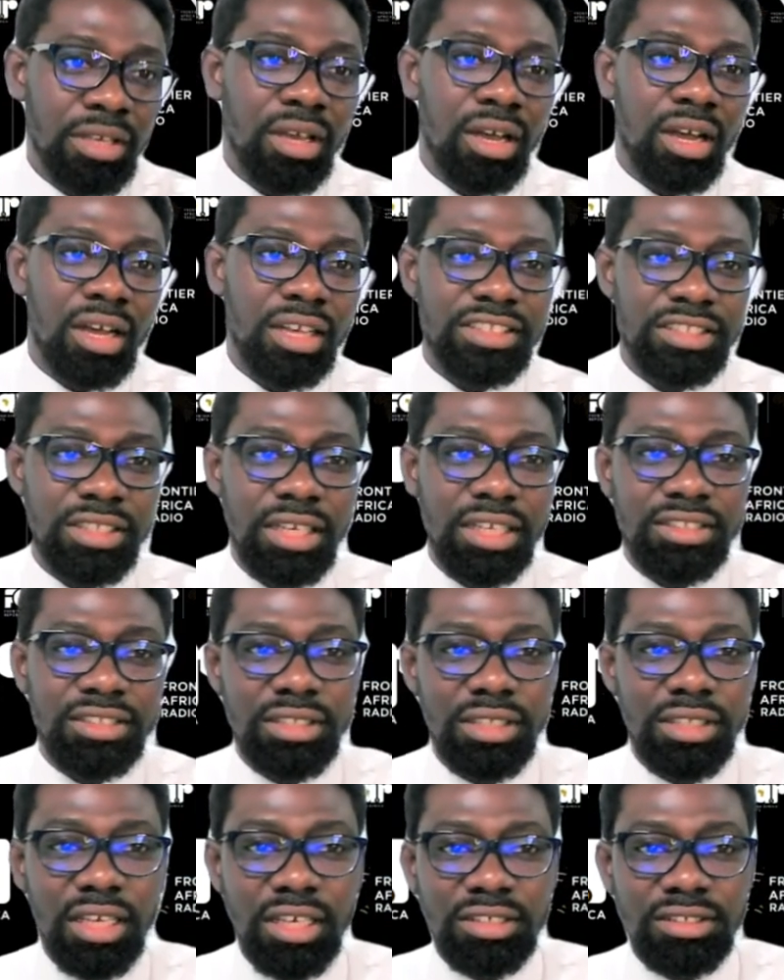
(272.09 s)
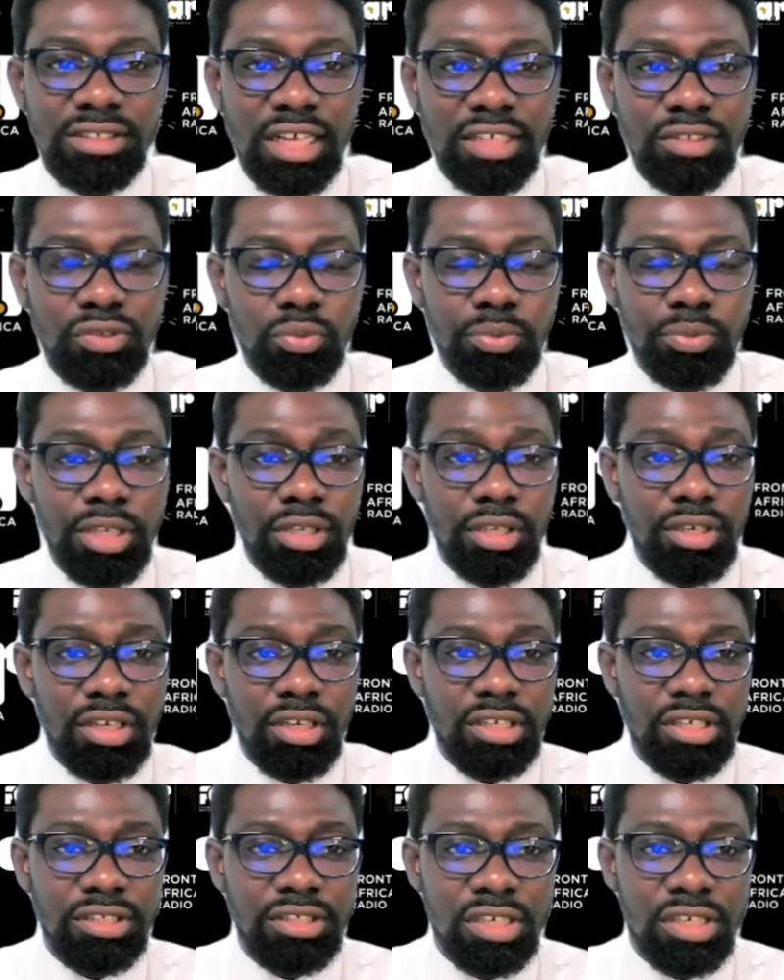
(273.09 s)
CSCS, that will be
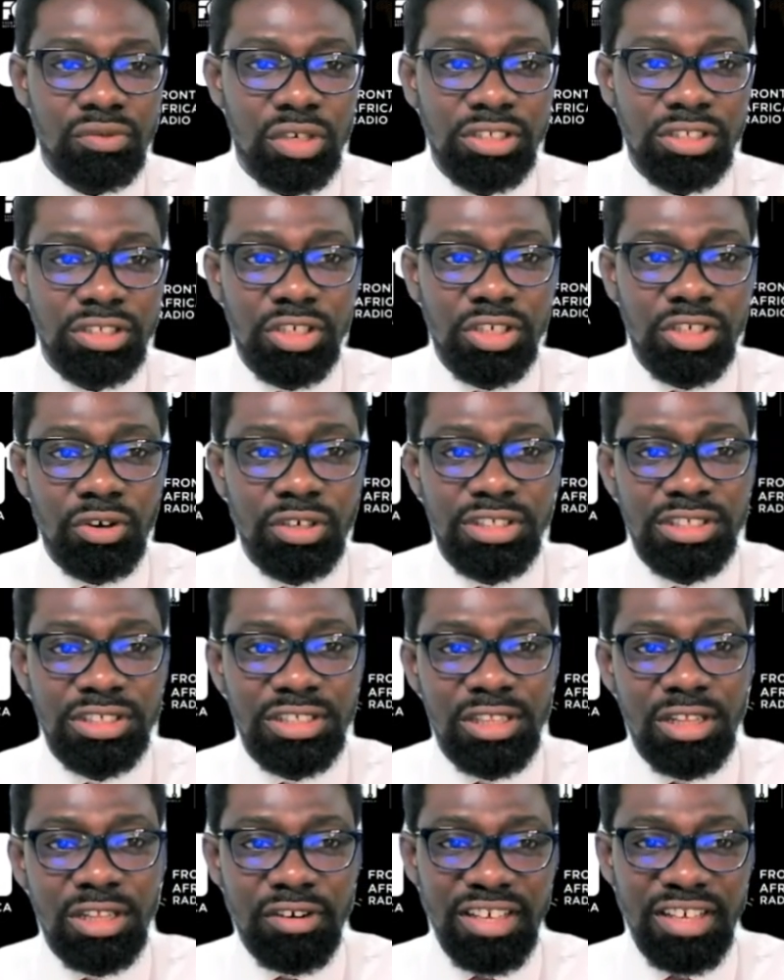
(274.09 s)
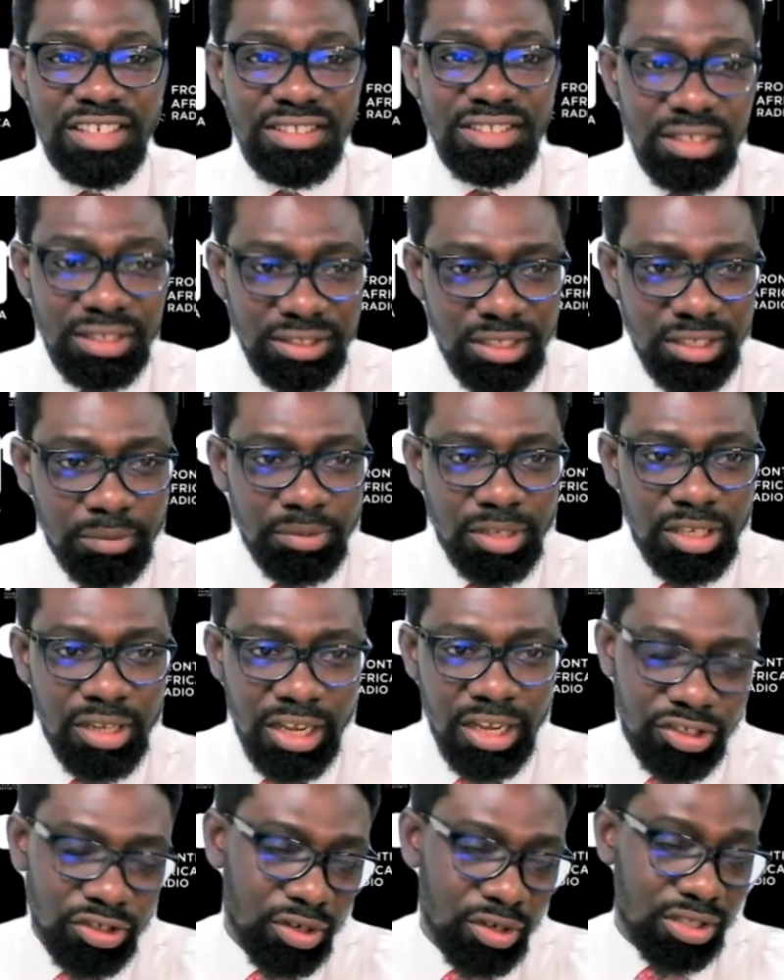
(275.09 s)
the Central Securities Clearing System, the
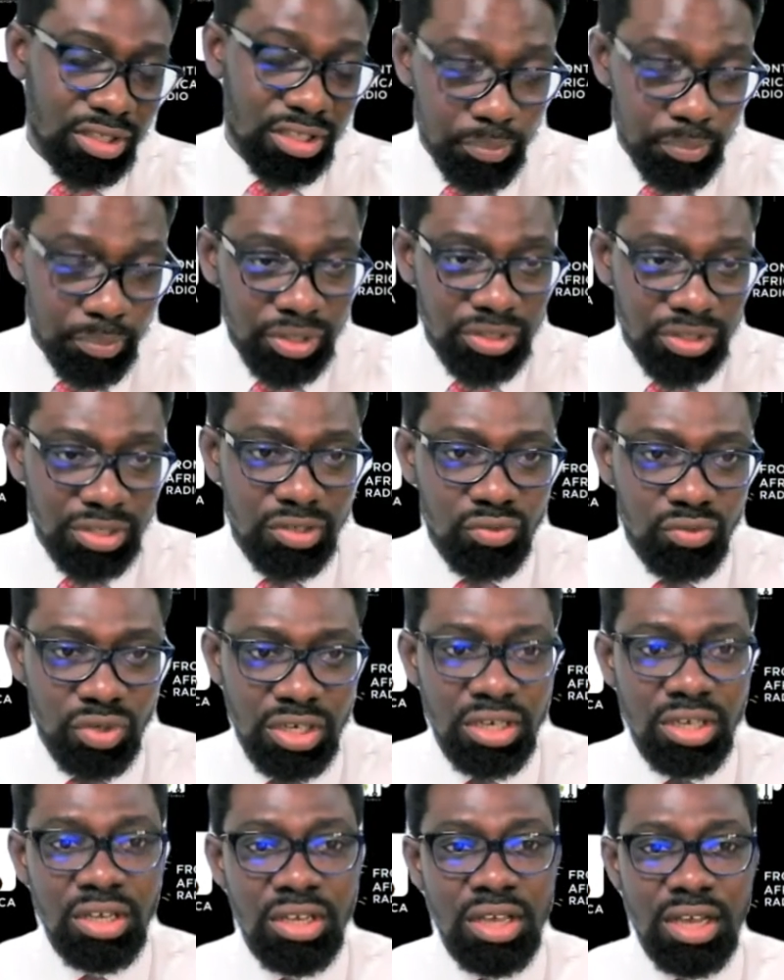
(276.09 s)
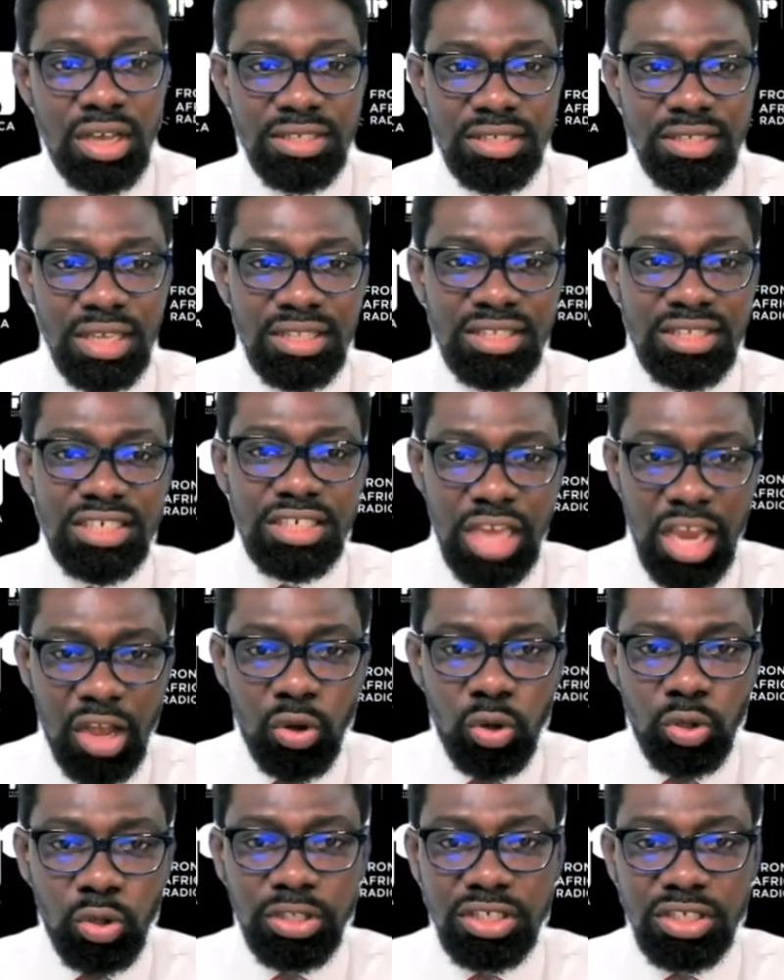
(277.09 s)
Nigeria's depository, sets
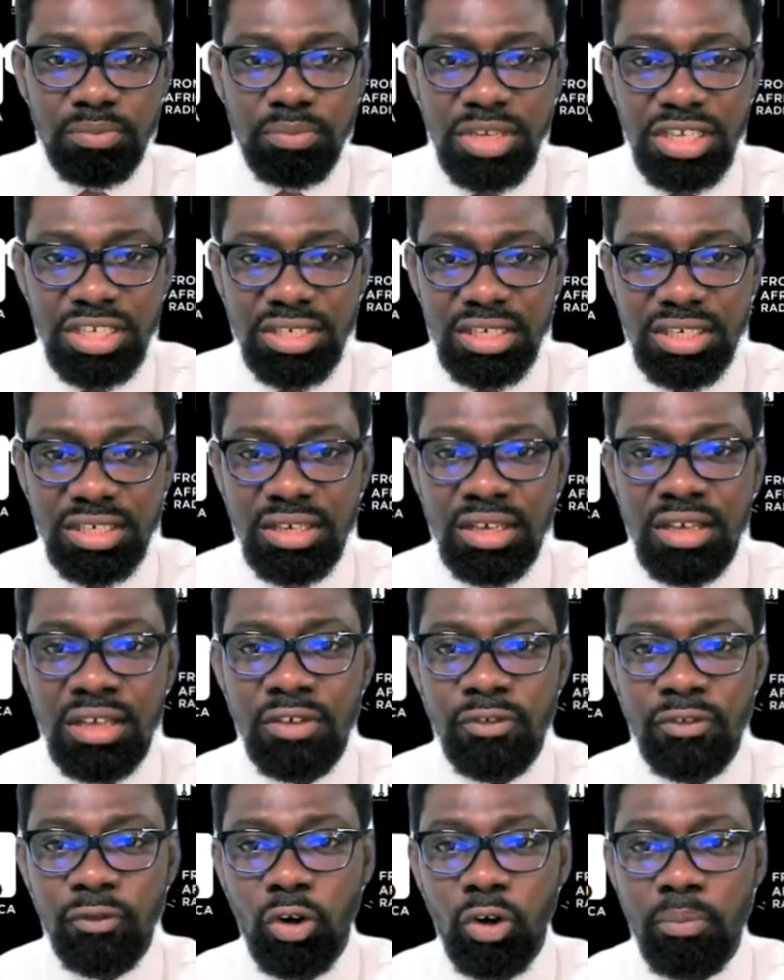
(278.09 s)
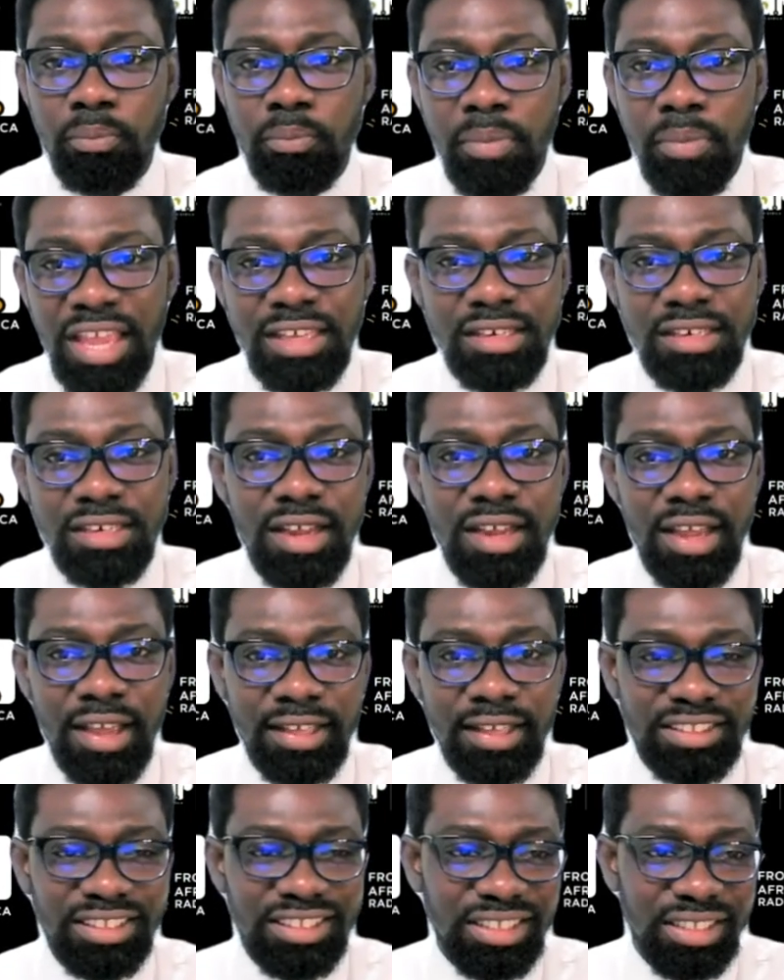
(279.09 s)
shareholders meeting for May the
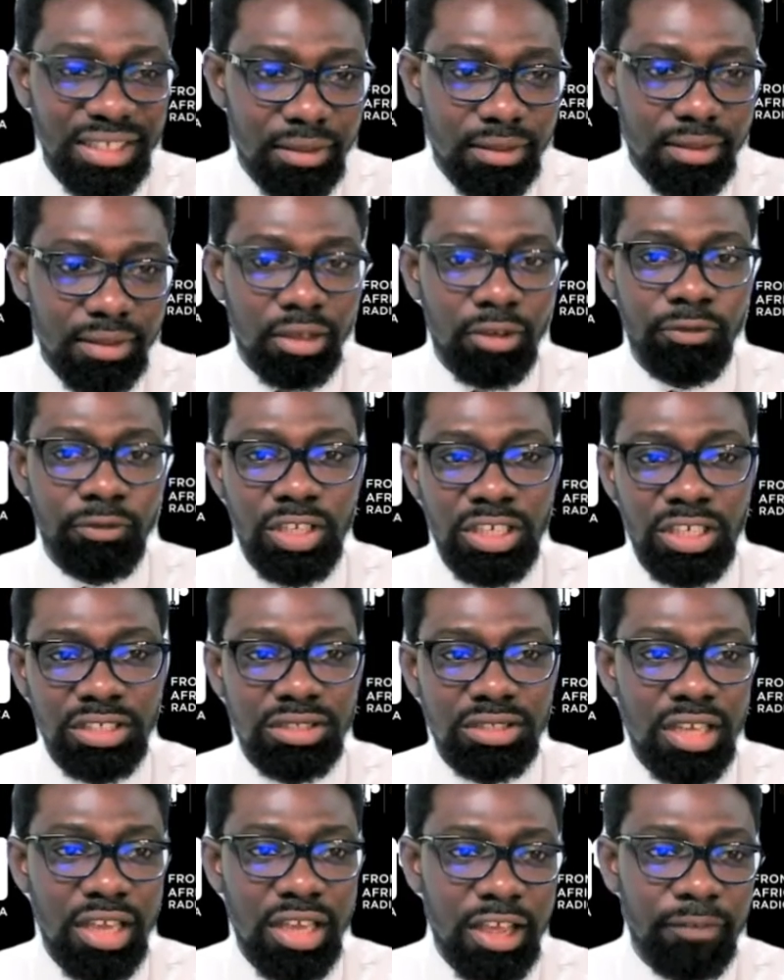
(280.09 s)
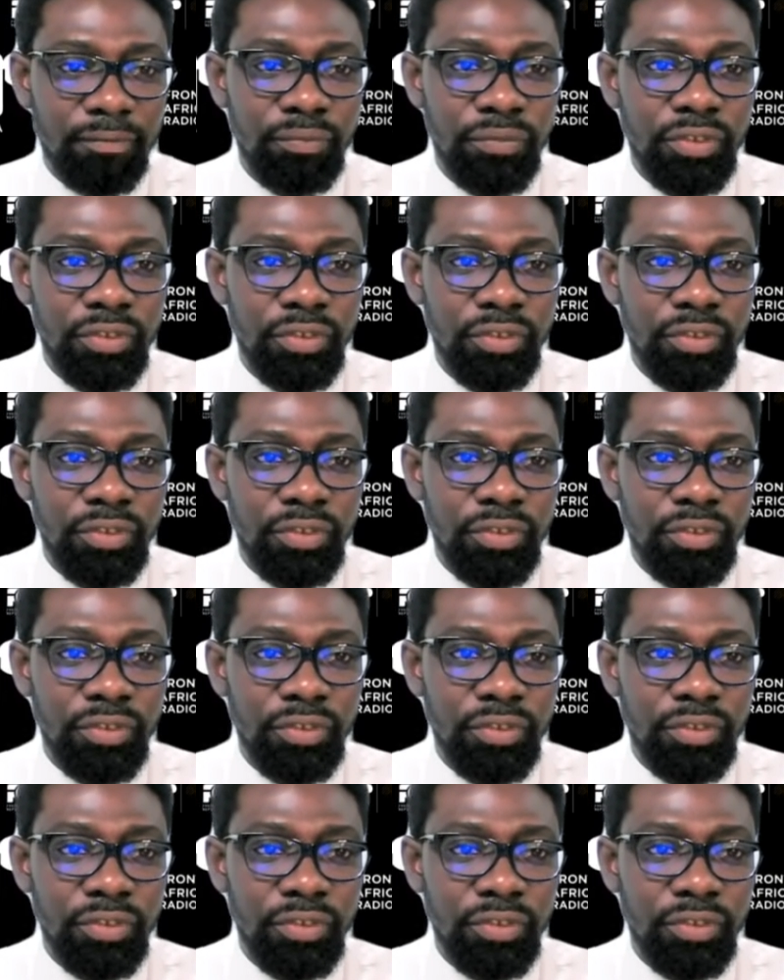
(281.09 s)
18th of this year.